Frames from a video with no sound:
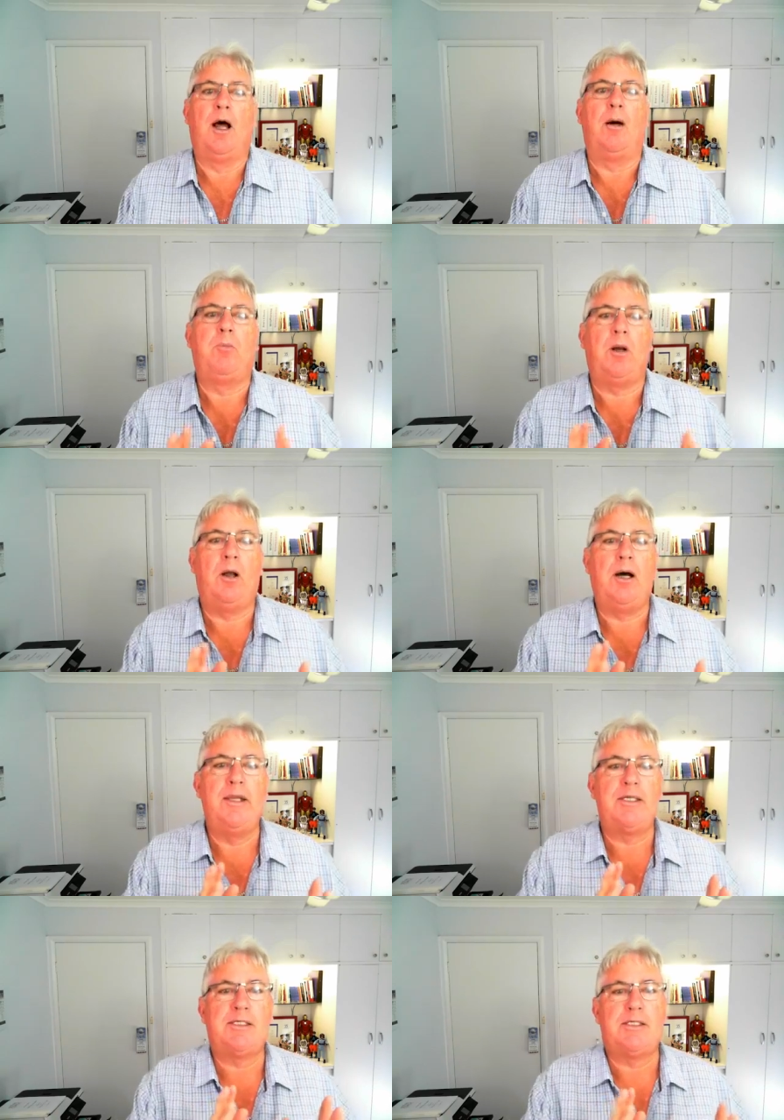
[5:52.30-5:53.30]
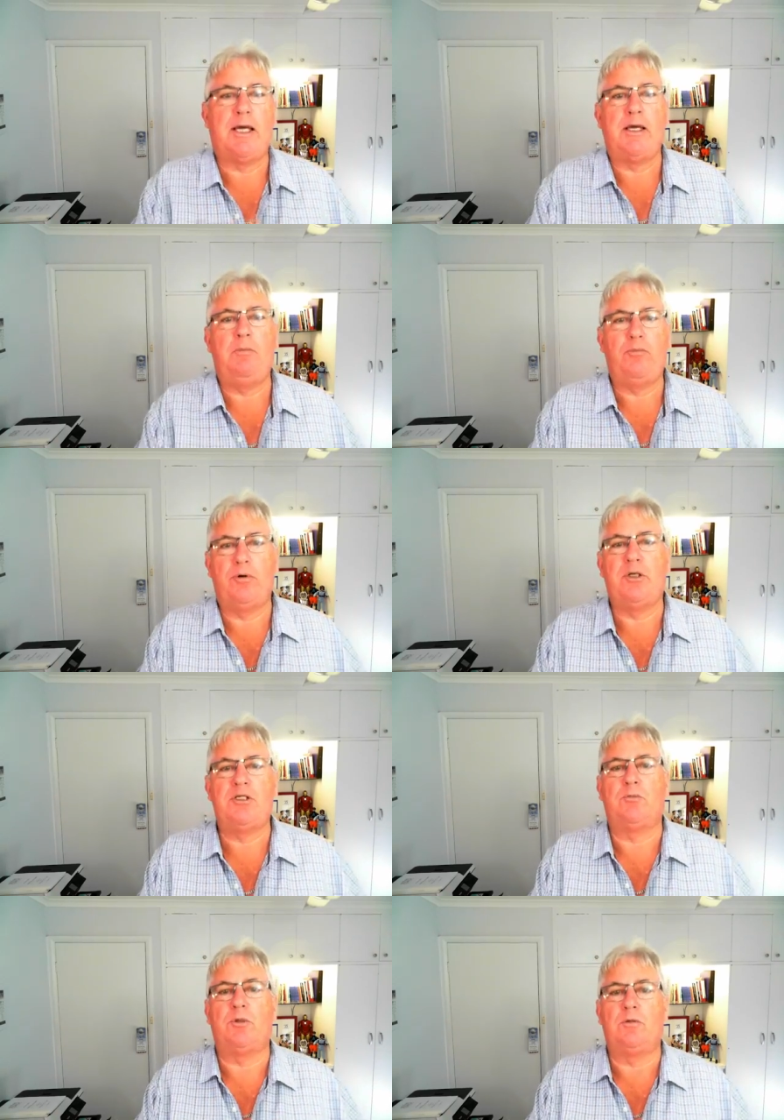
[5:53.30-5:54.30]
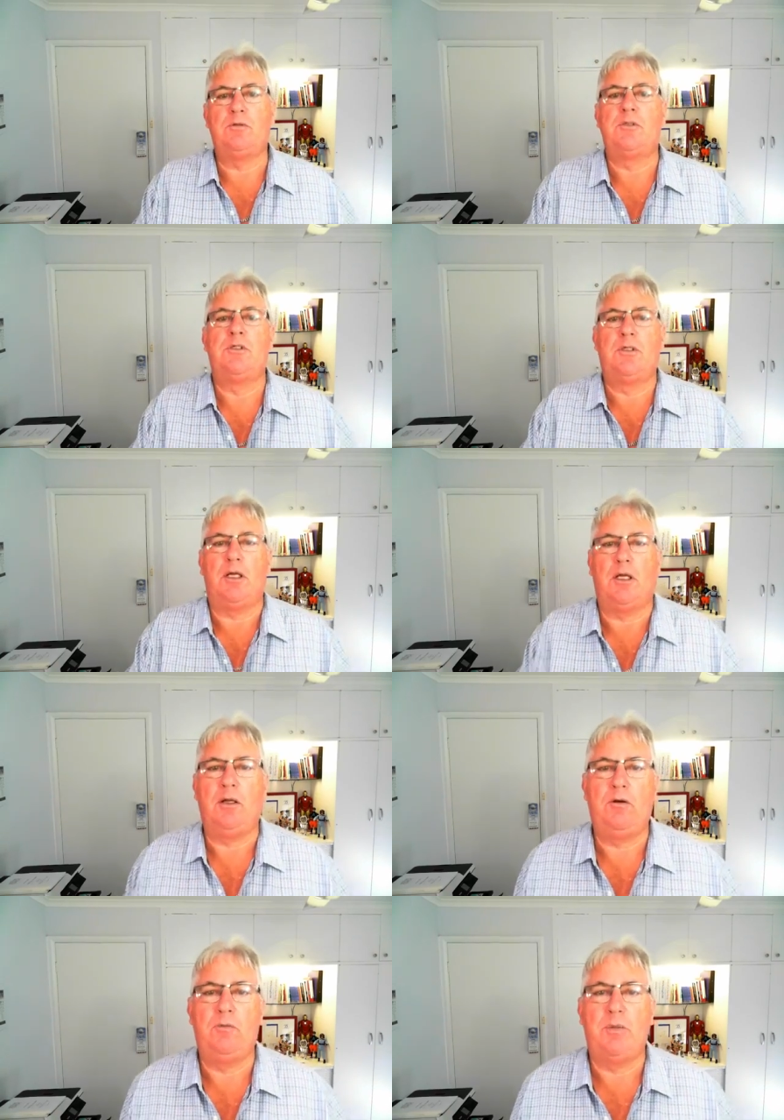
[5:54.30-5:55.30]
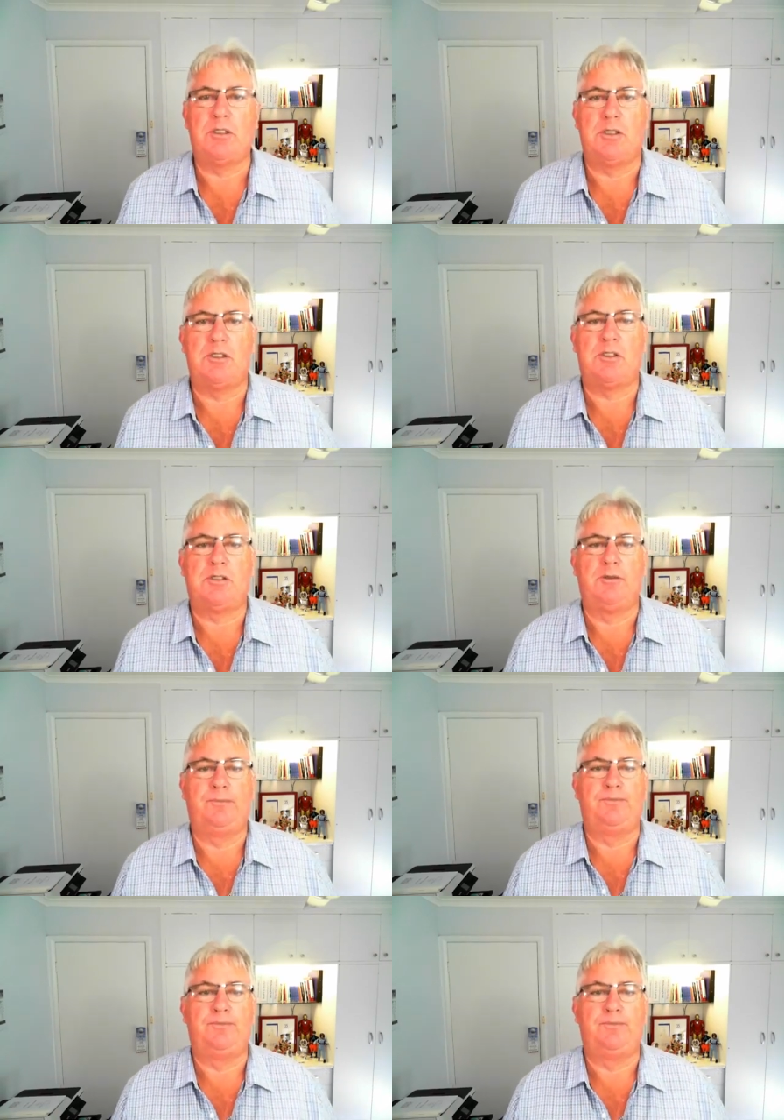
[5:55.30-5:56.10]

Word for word: Apply the same principles in your business.